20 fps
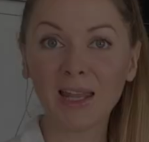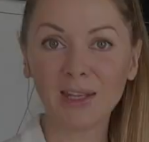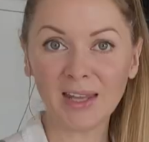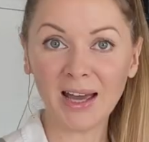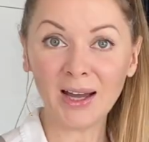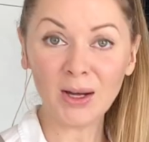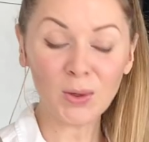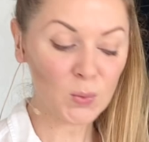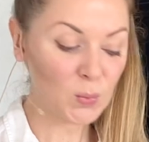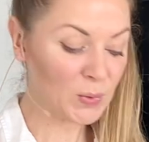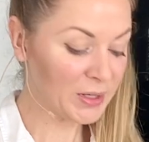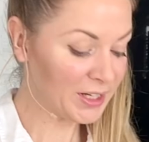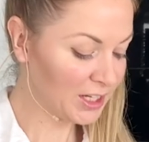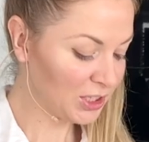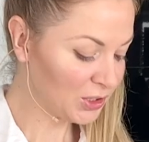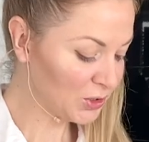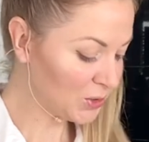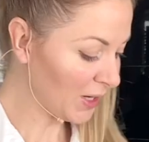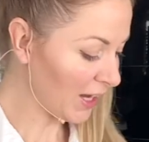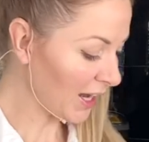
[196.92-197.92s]
Now we
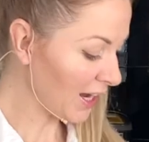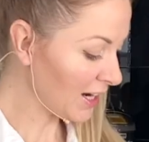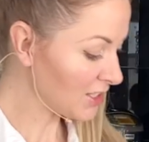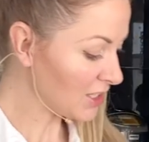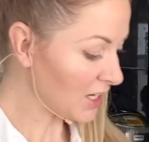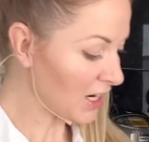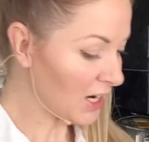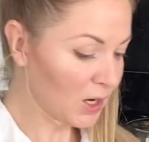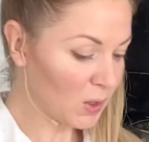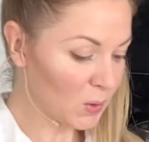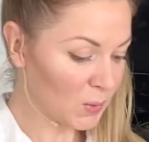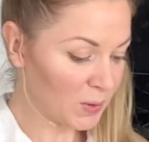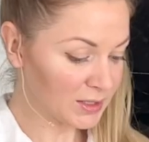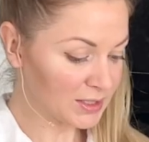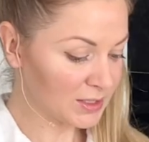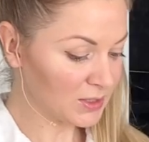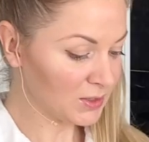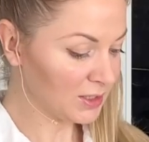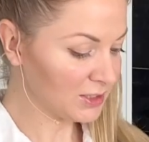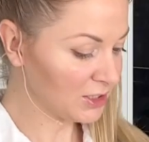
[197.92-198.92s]
need to add our
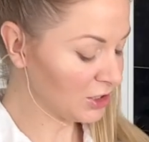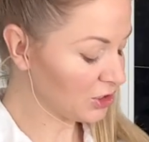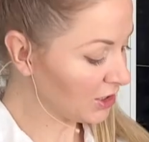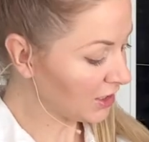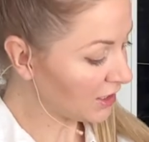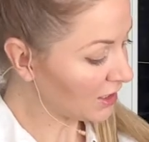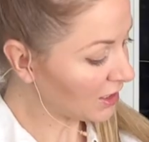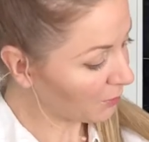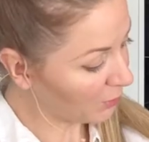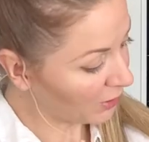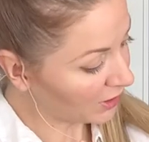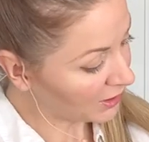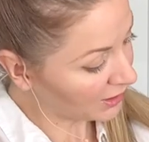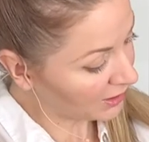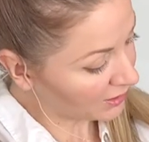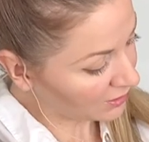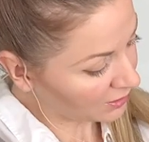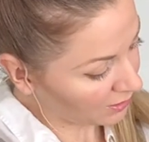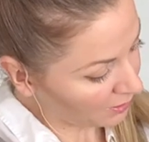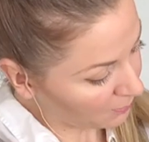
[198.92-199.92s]
salted caramel
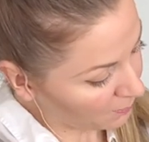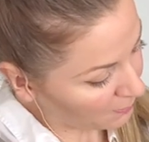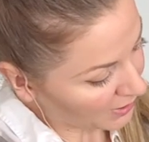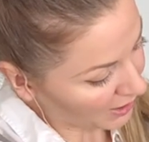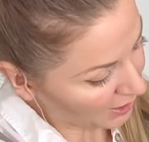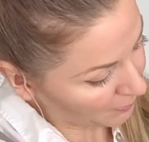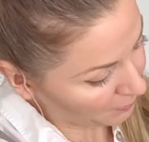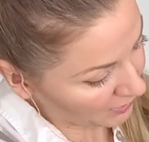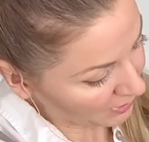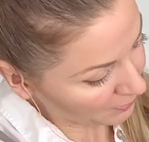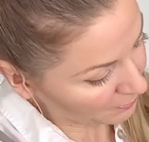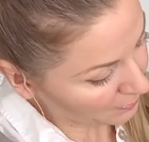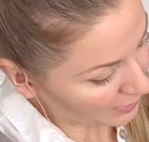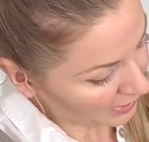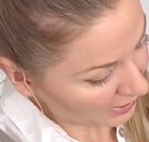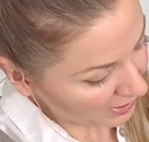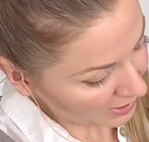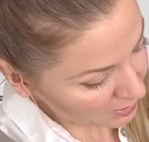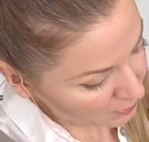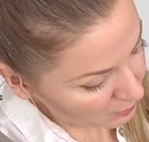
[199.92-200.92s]
into the piping
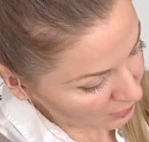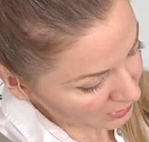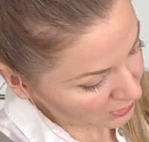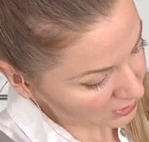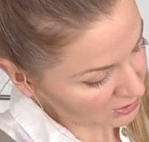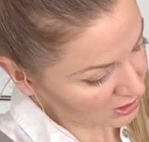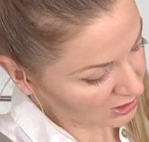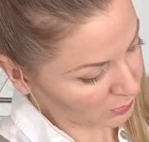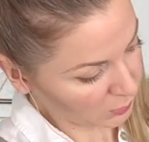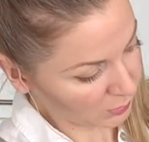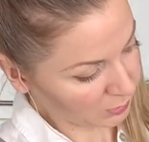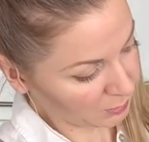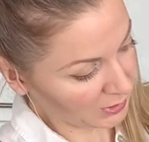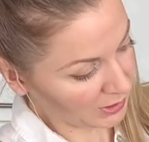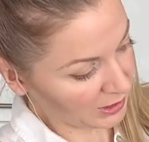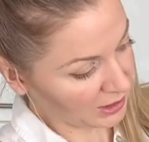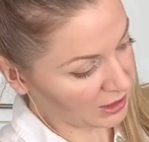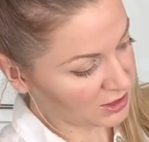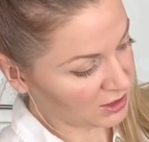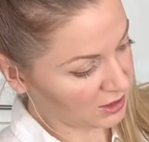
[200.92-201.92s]
bag because it will be
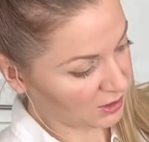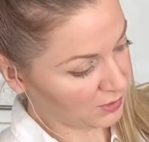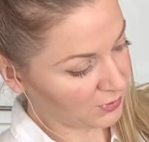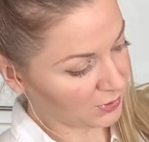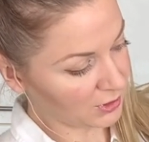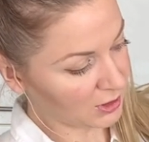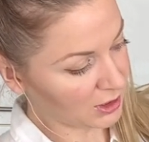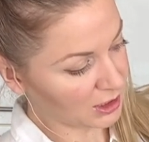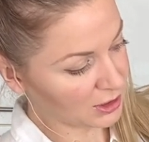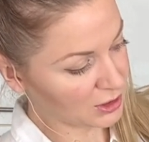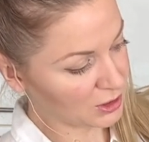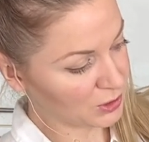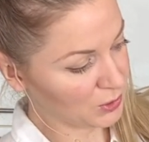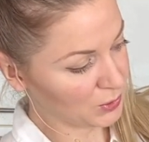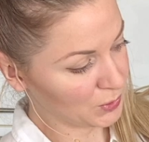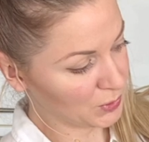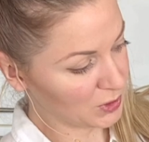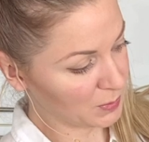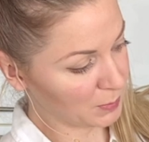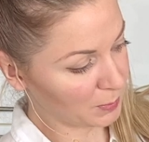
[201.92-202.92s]
easier for us
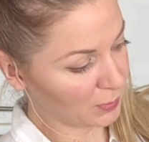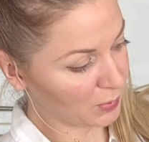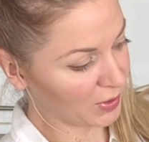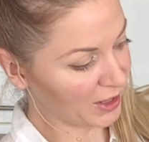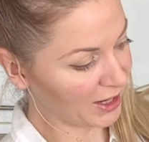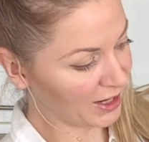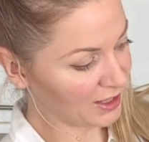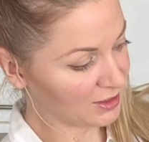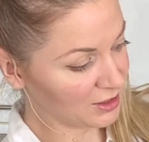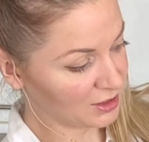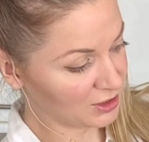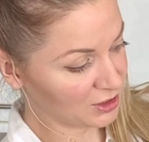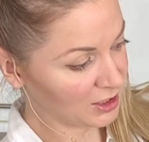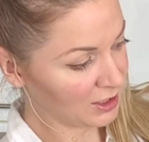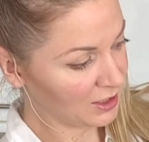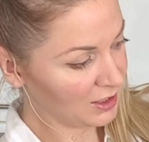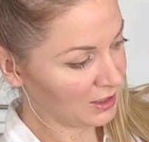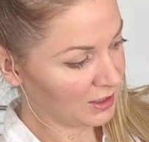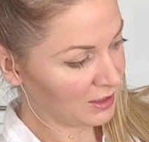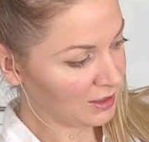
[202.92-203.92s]
to spread it
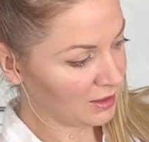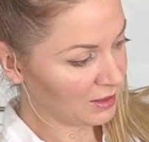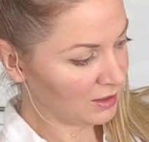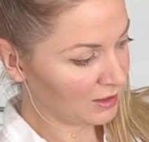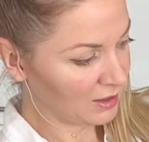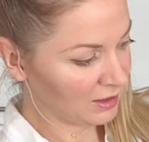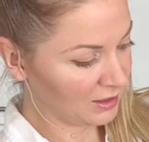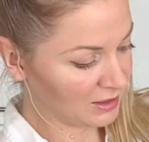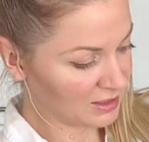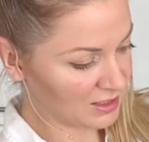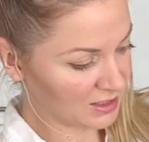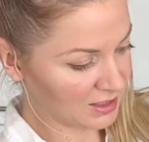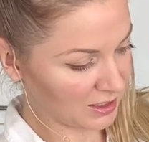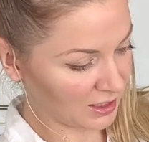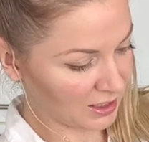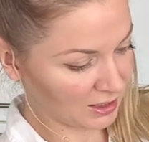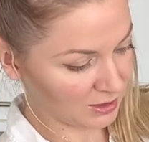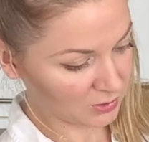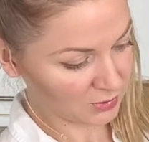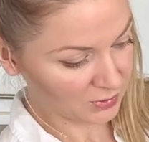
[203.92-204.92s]

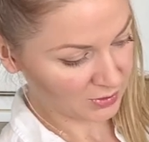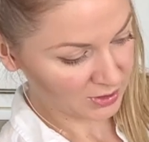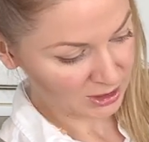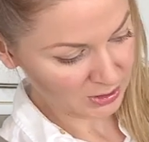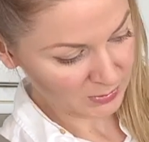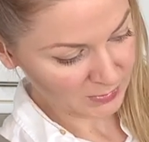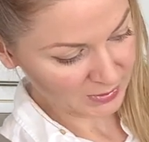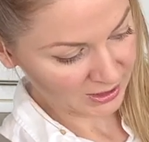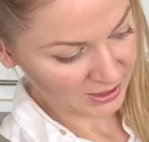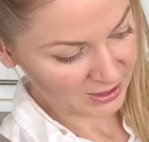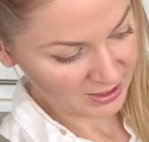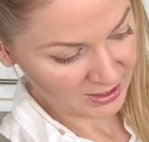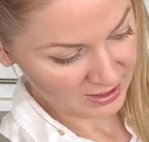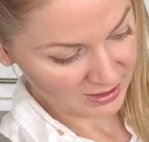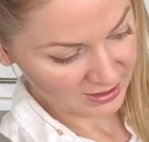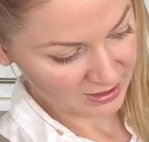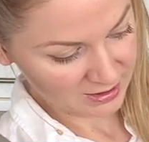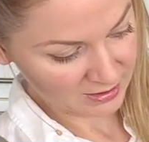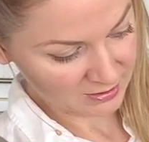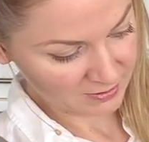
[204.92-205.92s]
inside of our
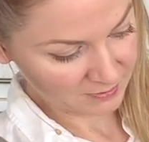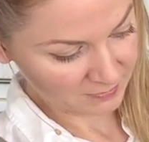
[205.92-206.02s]
cake.